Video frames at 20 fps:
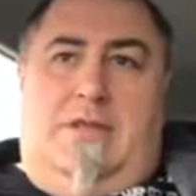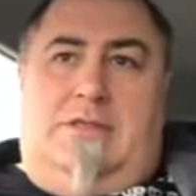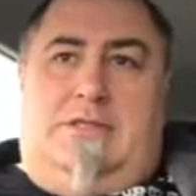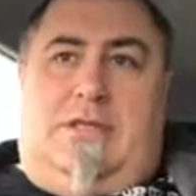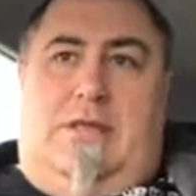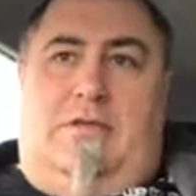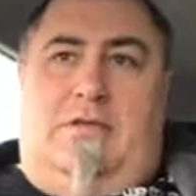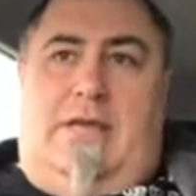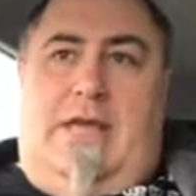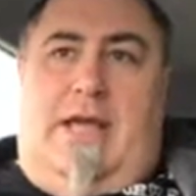
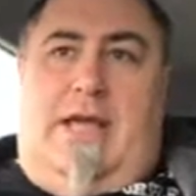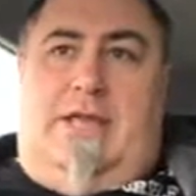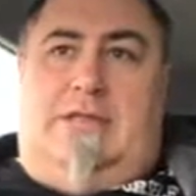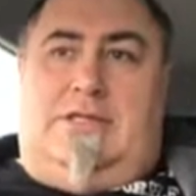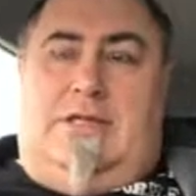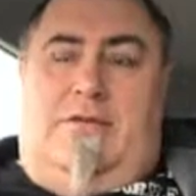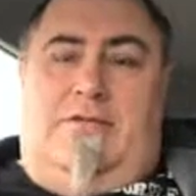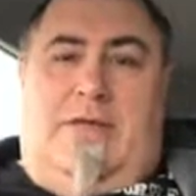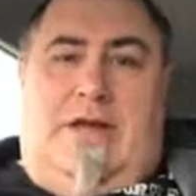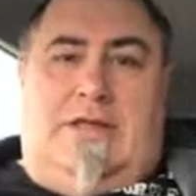So yeah,
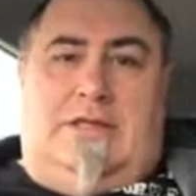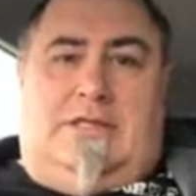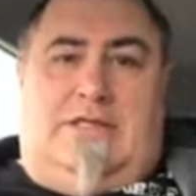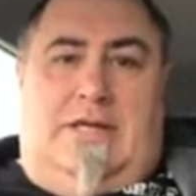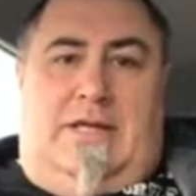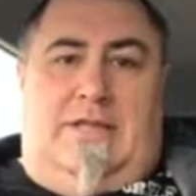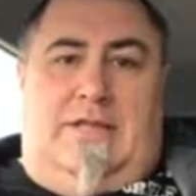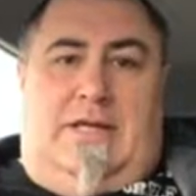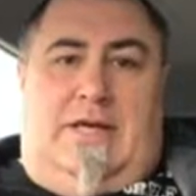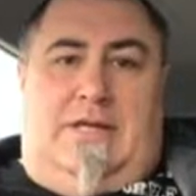so that's
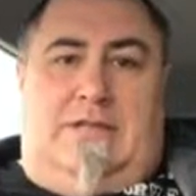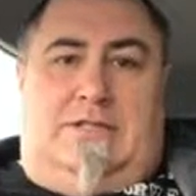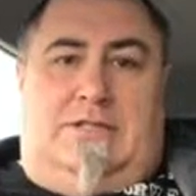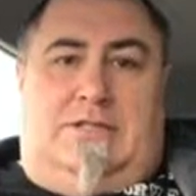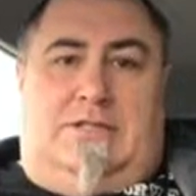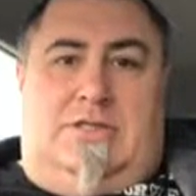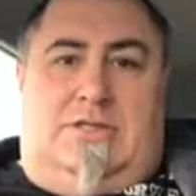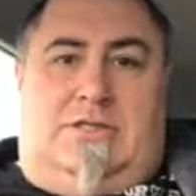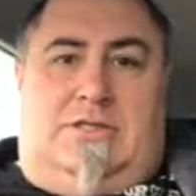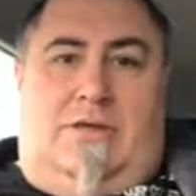it. That's
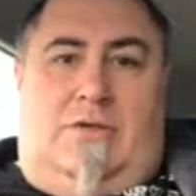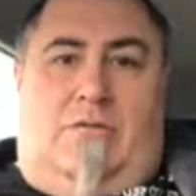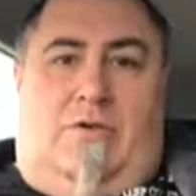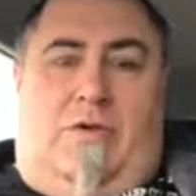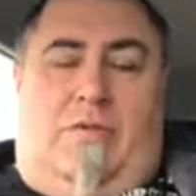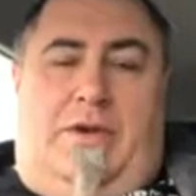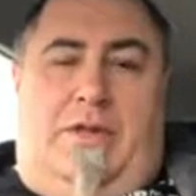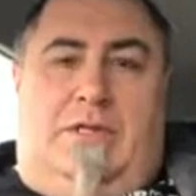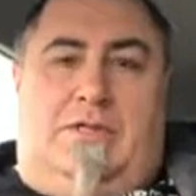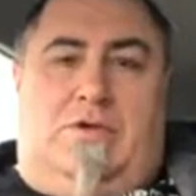just
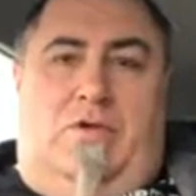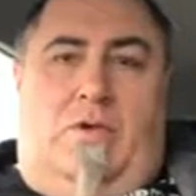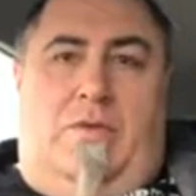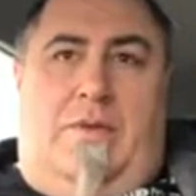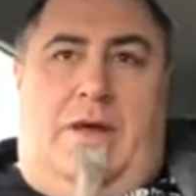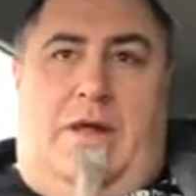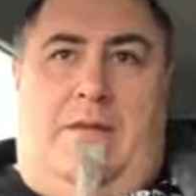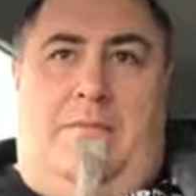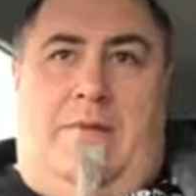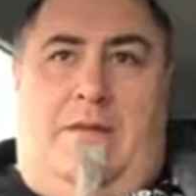what I wanted to talk
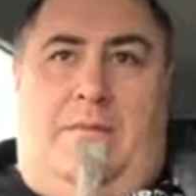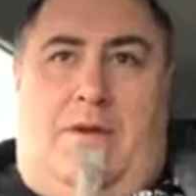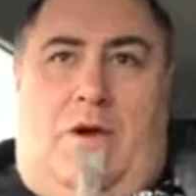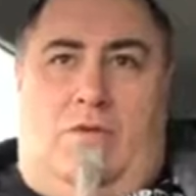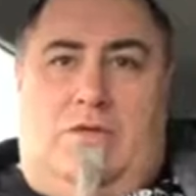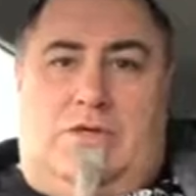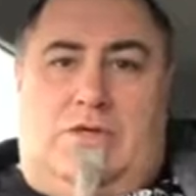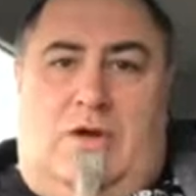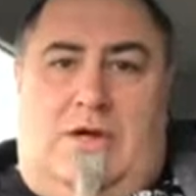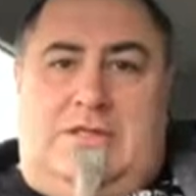about, a bit of
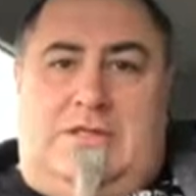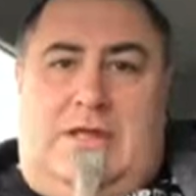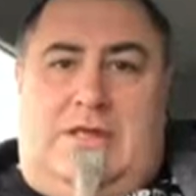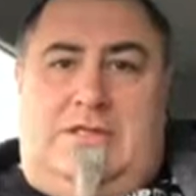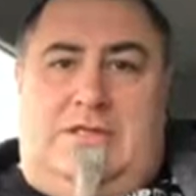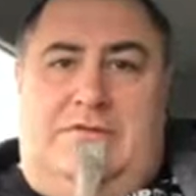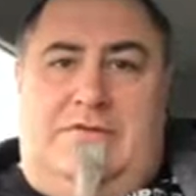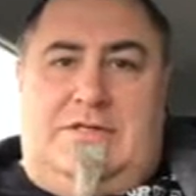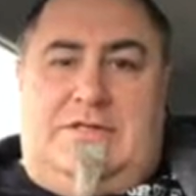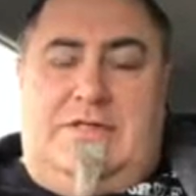poltergeist
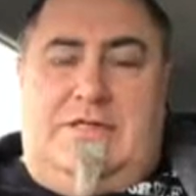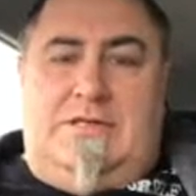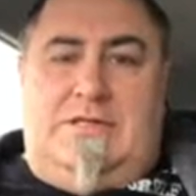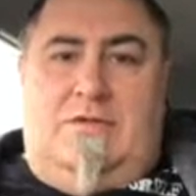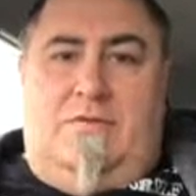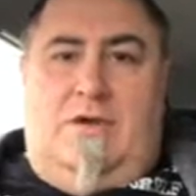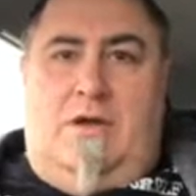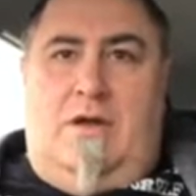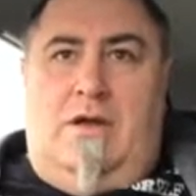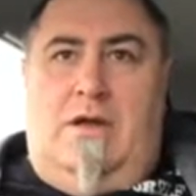activity, as
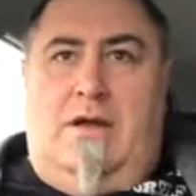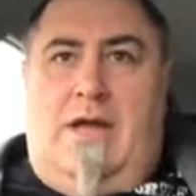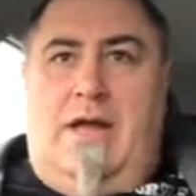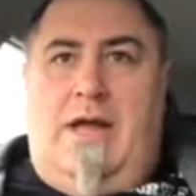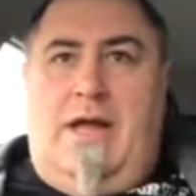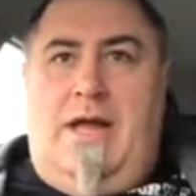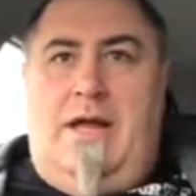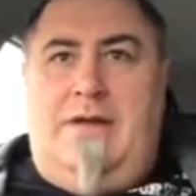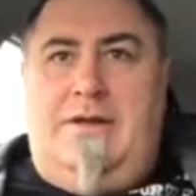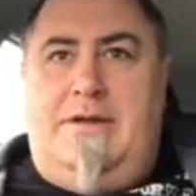it were,
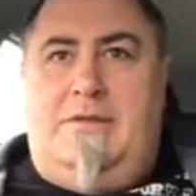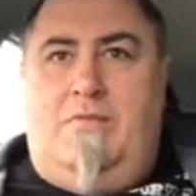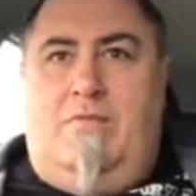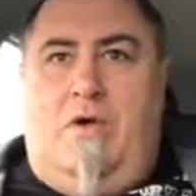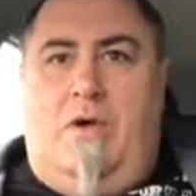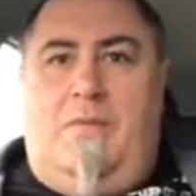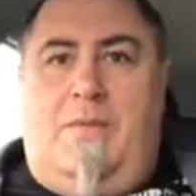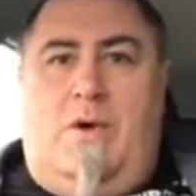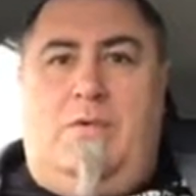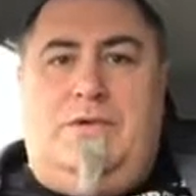and
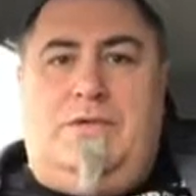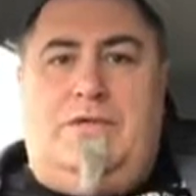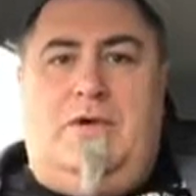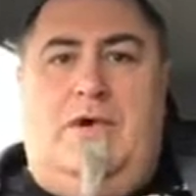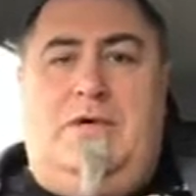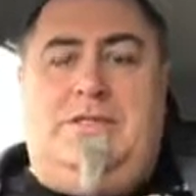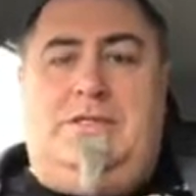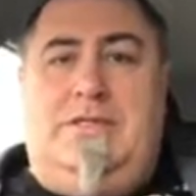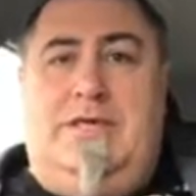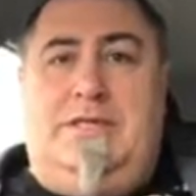what a
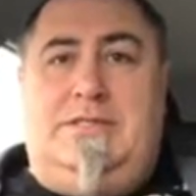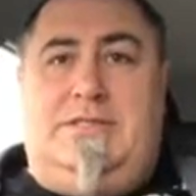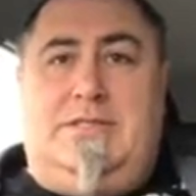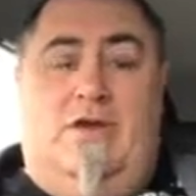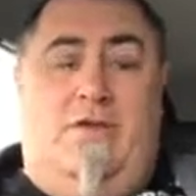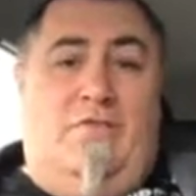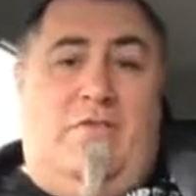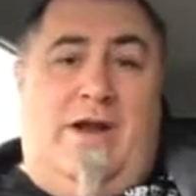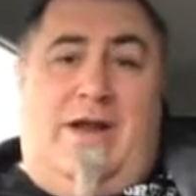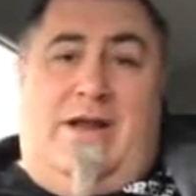poltergeist is.
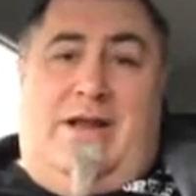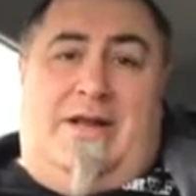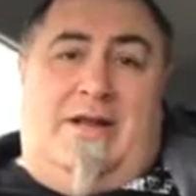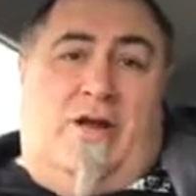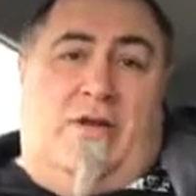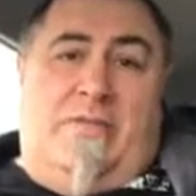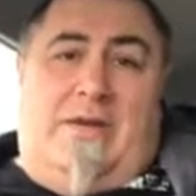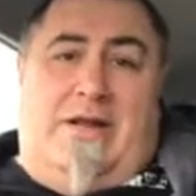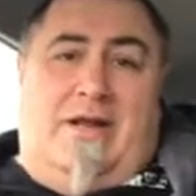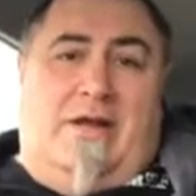So really,
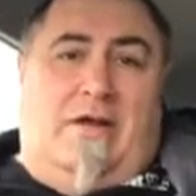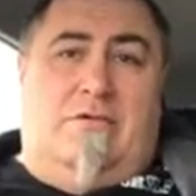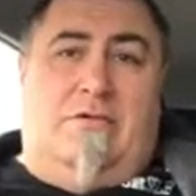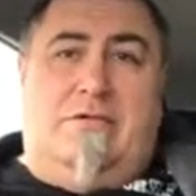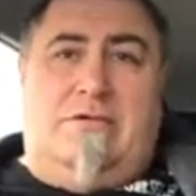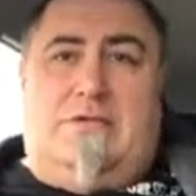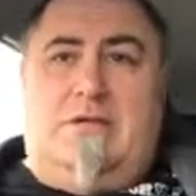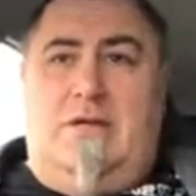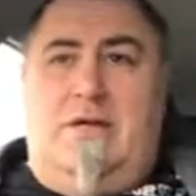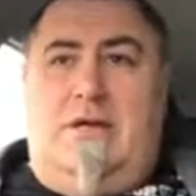nobody
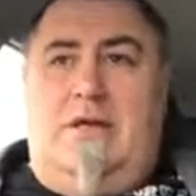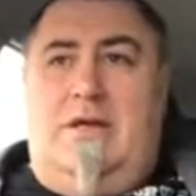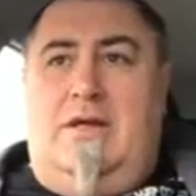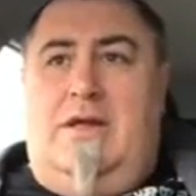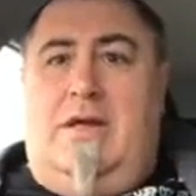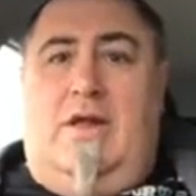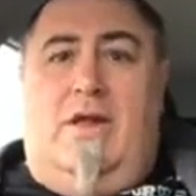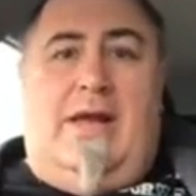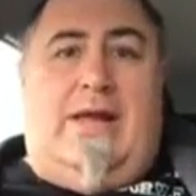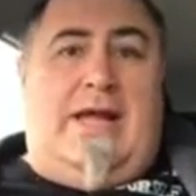knows.
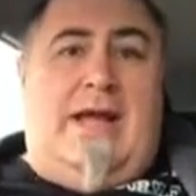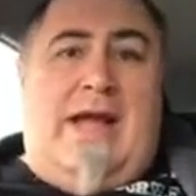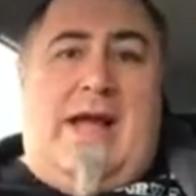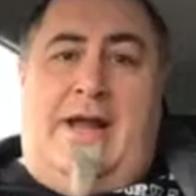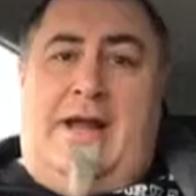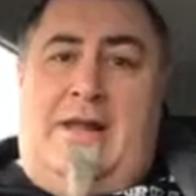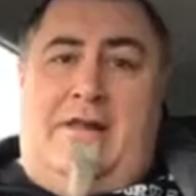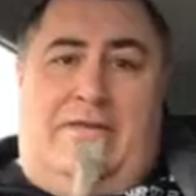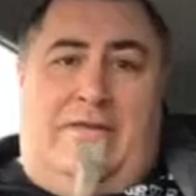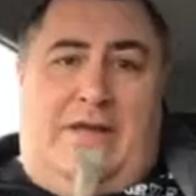Like
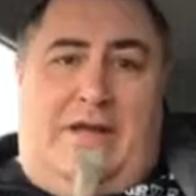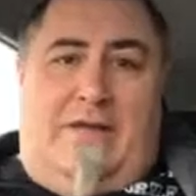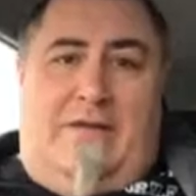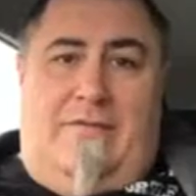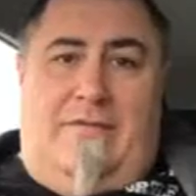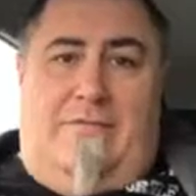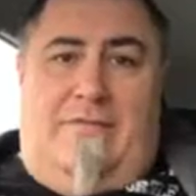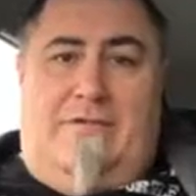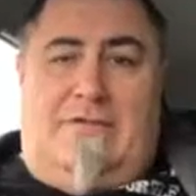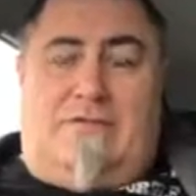anything
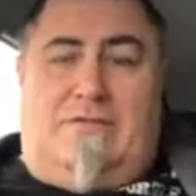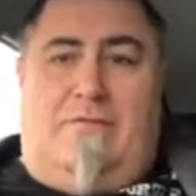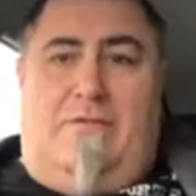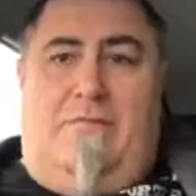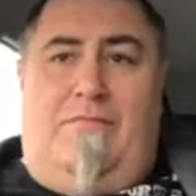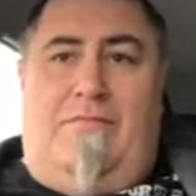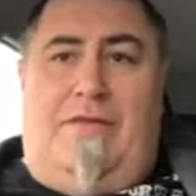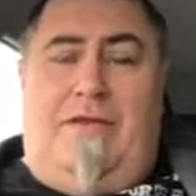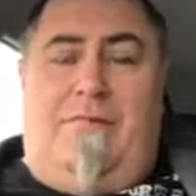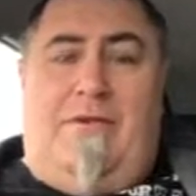that's
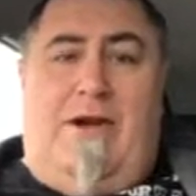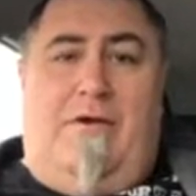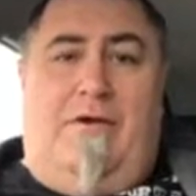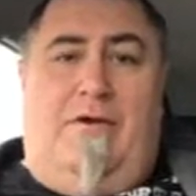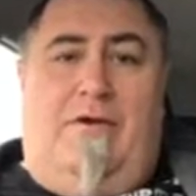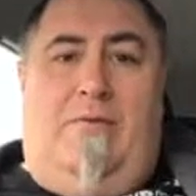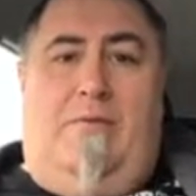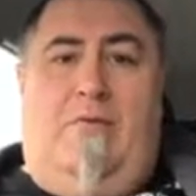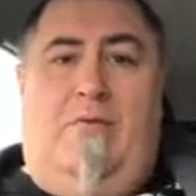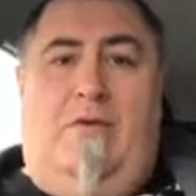from the
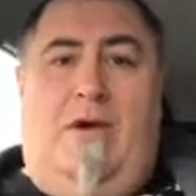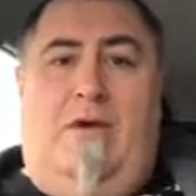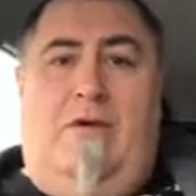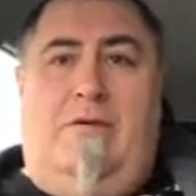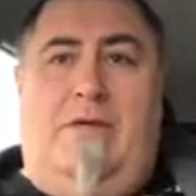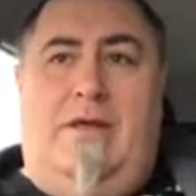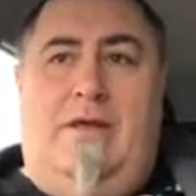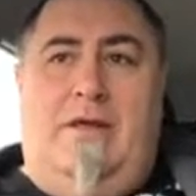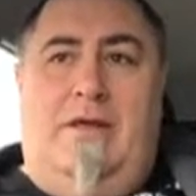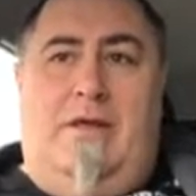paranormal
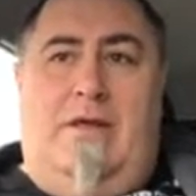world,